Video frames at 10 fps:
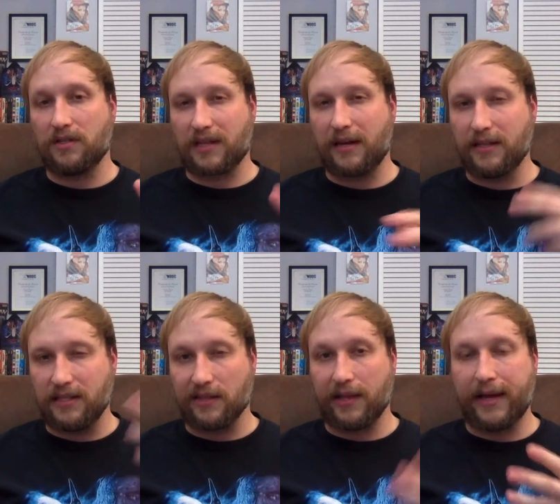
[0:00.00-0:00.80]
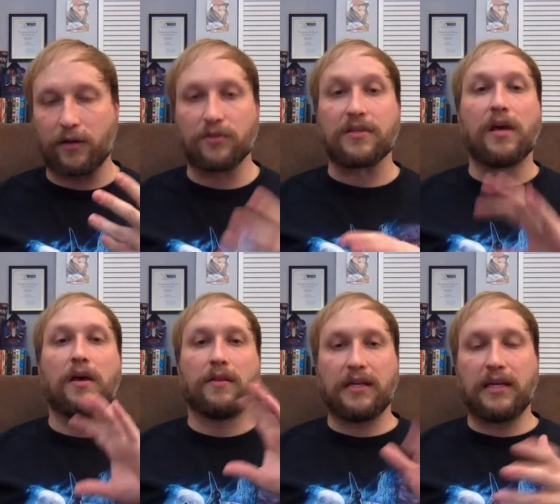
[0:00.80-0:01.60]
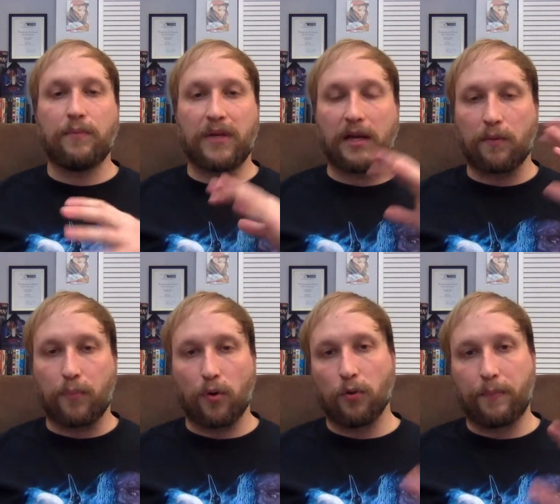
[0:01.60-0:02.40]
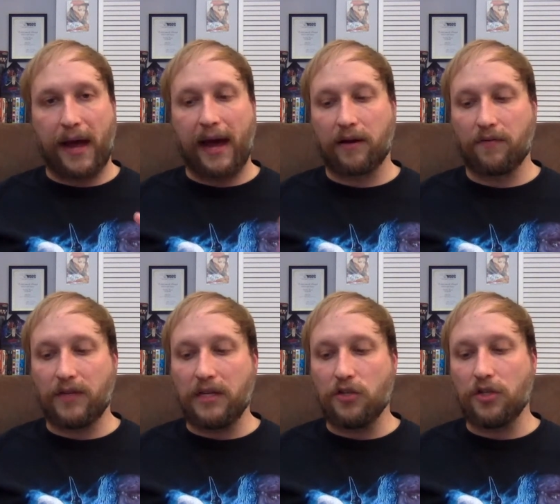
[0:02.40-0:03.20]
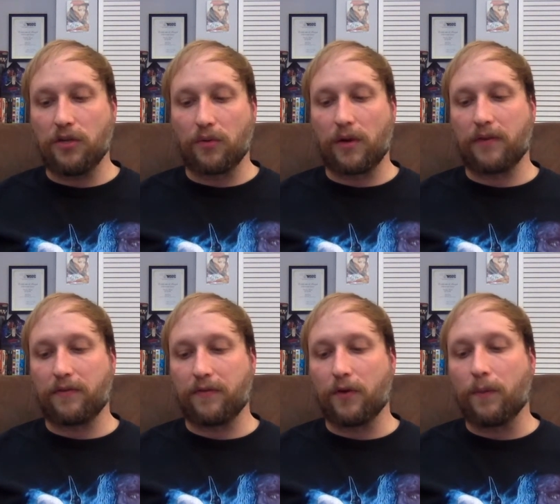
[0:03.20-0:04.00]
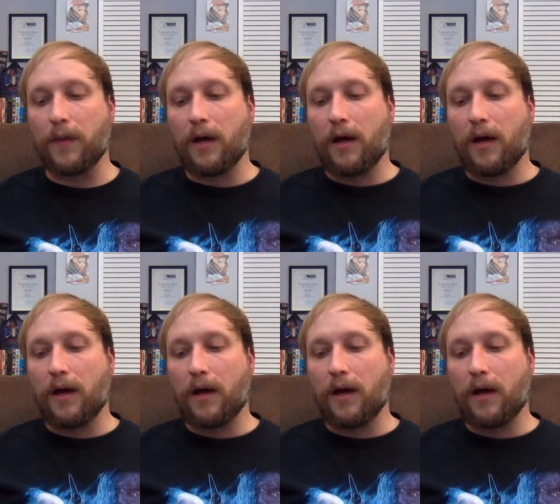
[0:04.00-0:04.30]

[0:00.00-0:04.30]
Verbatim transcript: It's kind of these layers that keep getting pulled back of Ichi throughout the film.